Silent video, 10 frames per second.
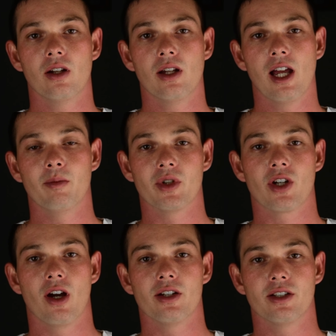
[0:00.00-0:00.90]
how much
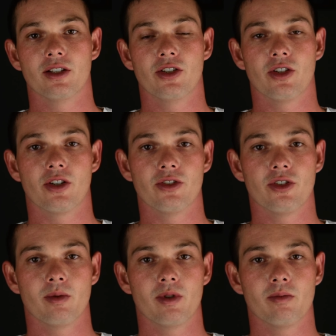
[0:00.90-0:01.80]
content that you're
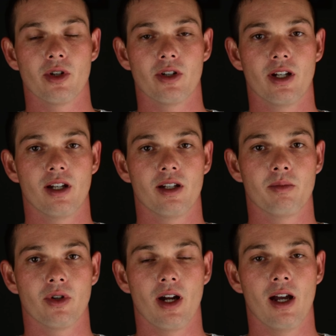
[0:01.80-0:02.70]
consuming per day,
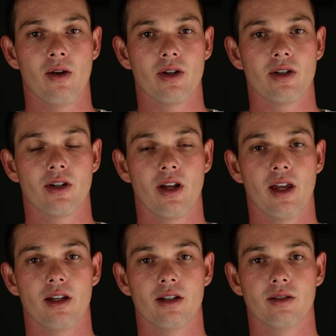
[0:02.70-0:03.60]
per hour,
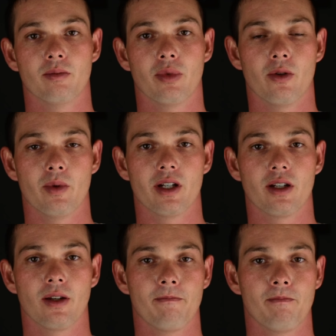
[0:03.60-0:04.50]
and per
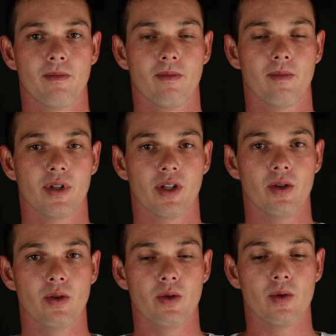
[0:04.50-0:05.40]
week.
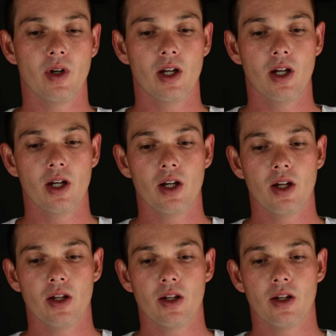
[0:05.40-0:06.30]
So
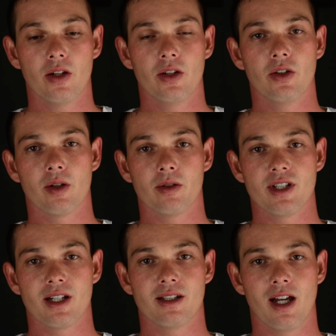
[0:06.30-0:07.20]
you can
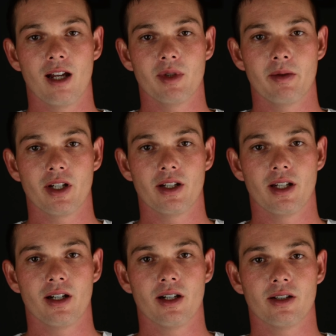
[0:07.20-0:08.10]
set a time limit on
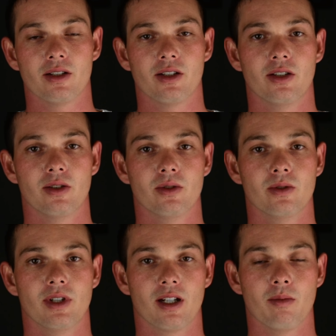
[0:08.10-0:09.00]
there to
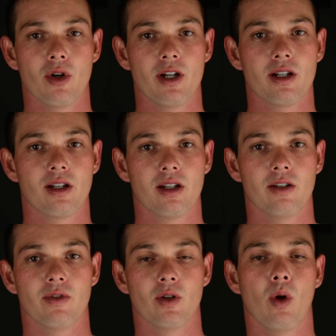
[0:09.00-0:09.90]
take a break
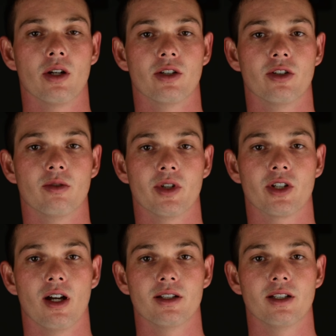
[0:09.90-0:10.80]
if you're watching too much
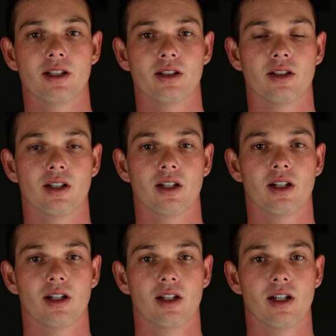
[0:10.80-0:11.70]
content.
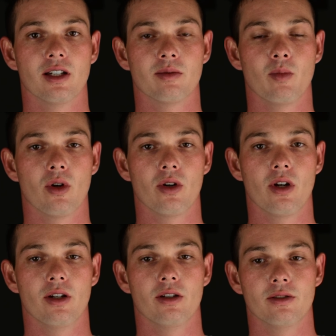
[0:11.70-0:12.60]
It's more
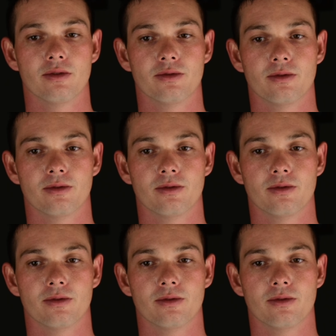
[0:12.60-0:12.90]
of